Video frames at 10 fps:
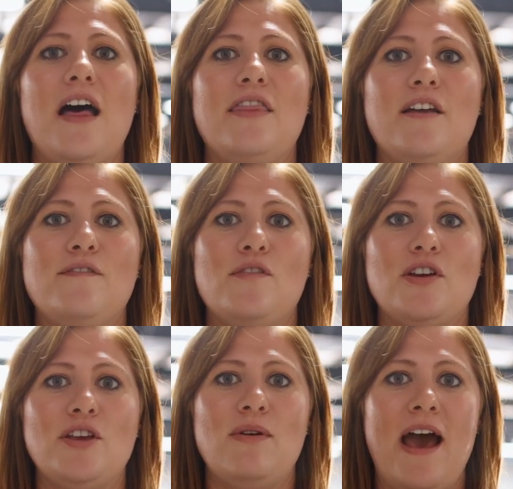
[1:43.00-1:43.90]
Therefore,
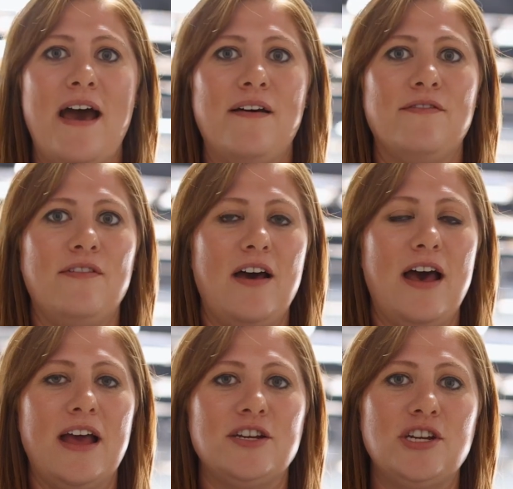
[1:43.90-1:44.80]
you have
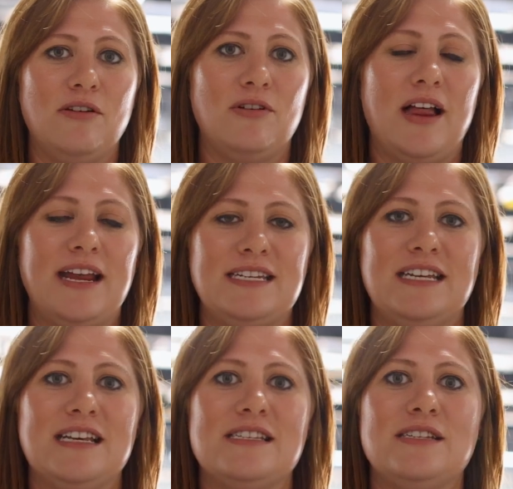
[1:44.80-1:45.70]
a general
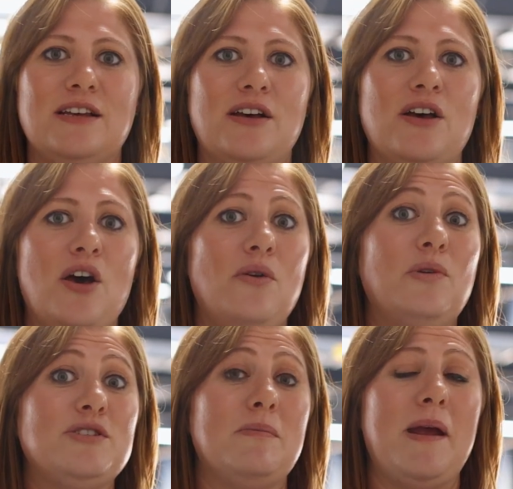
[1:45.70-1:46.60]
idea as to
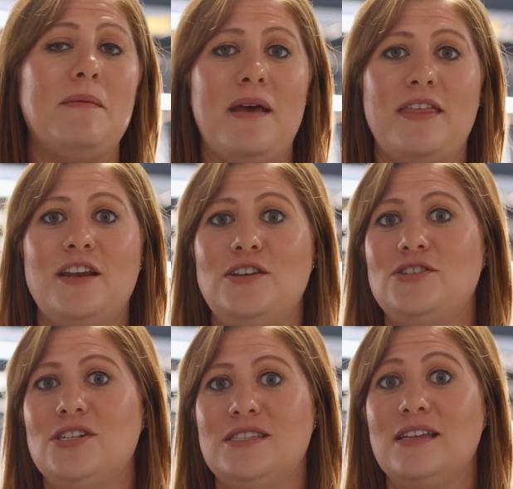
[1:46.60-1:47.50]
which repair method you
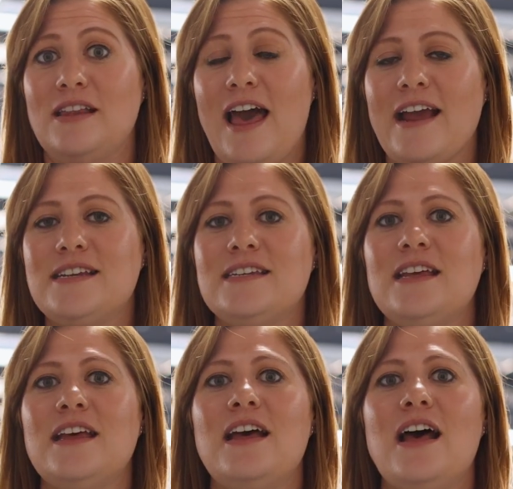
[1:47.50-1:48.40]
should select
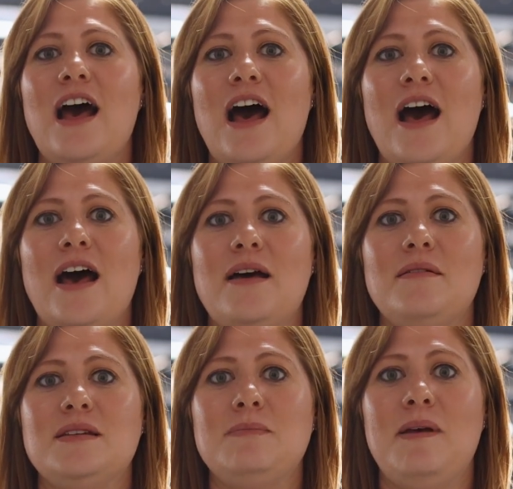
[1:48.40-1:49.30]

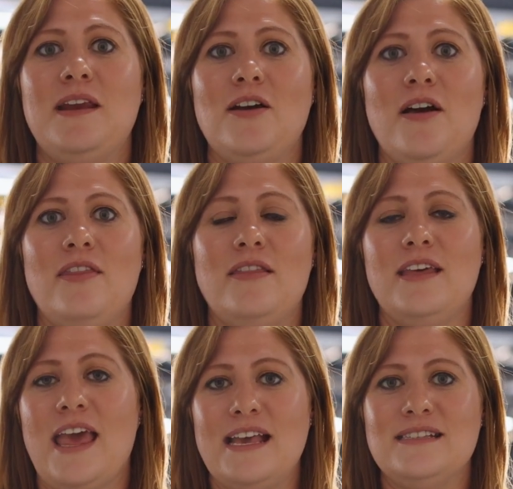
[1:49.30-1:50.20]
depending on
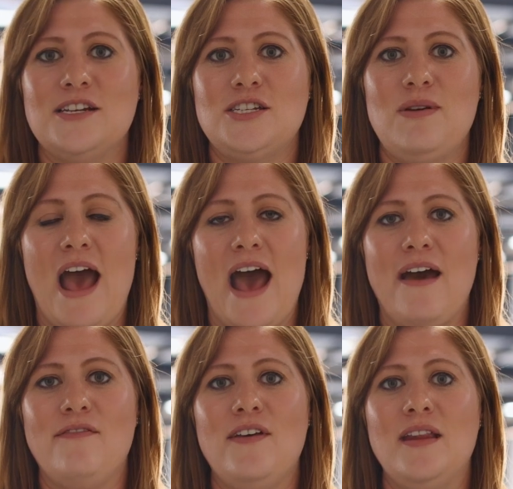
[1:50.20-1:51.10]
the case that you
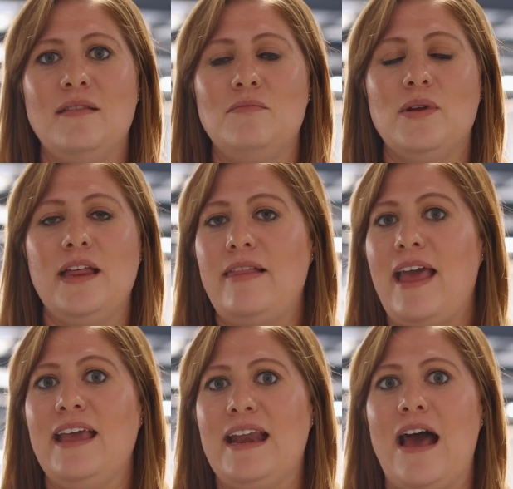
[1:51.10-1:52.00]
have, and really
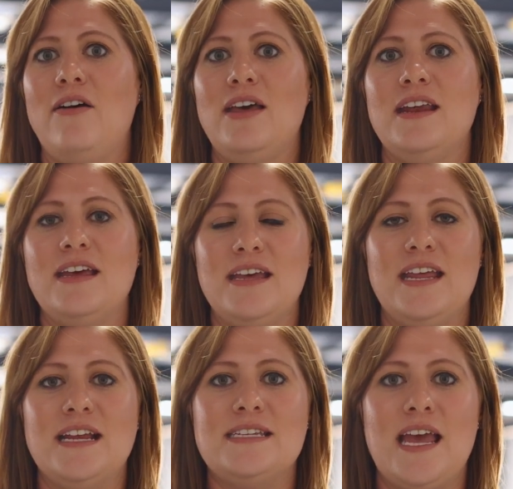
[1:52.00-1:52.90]
laying it out in
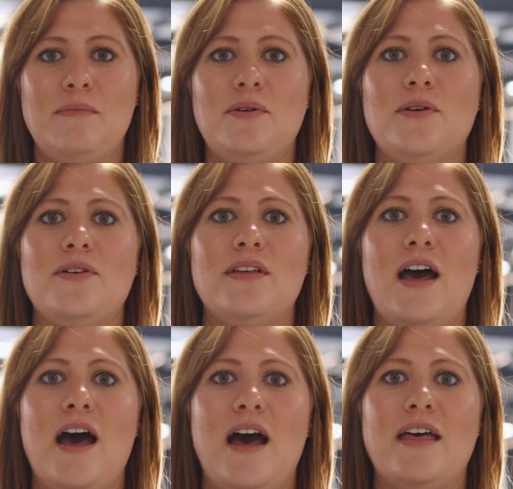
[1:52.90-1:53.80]
a table
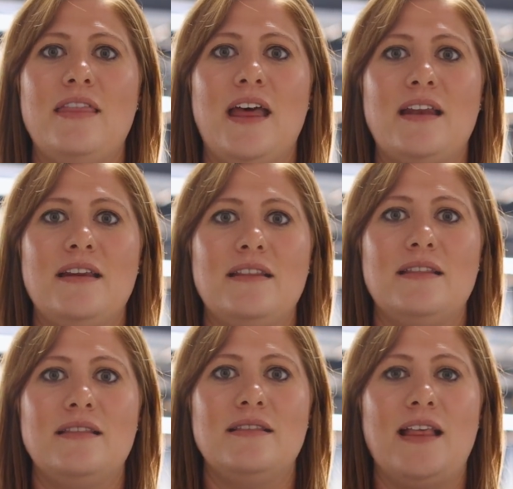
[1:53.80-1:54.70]
that
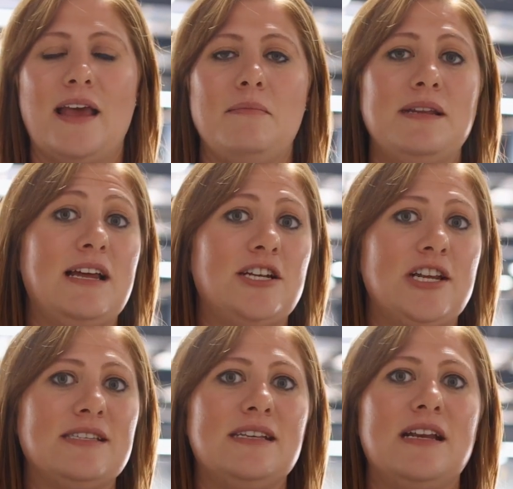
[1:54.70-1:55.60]
can be
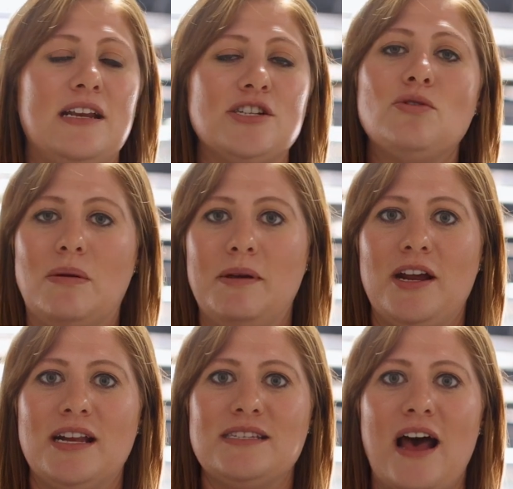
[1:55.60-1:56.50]
digested in a short period of